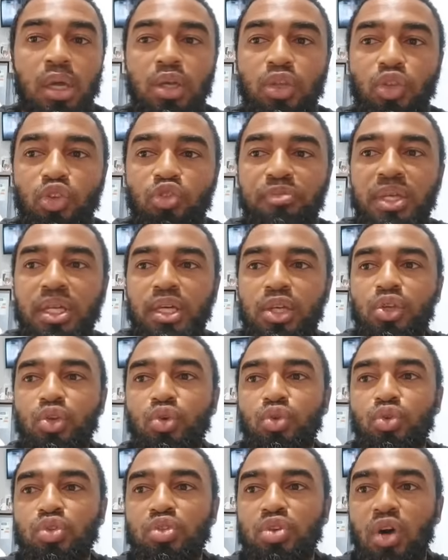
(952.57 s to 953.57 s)
you've been
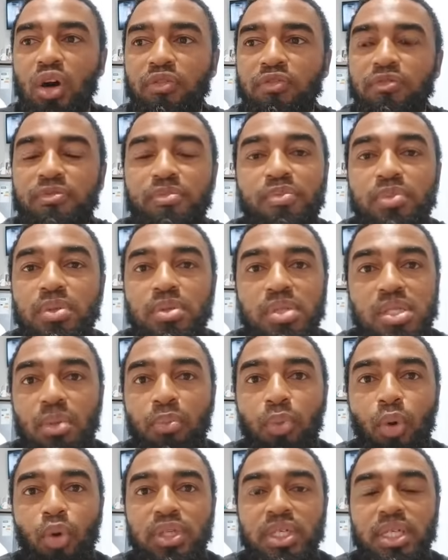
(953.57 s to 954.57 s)
accused of
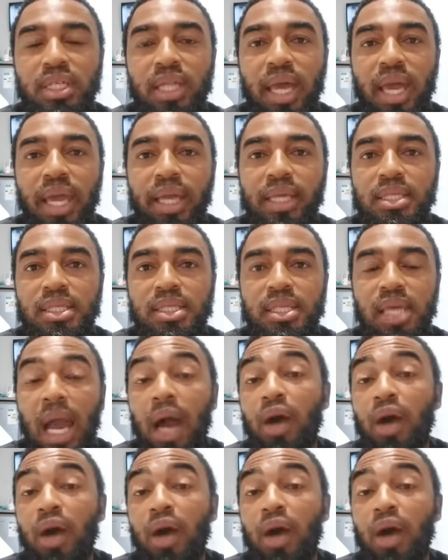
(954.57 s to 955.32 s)
supporting the ANC.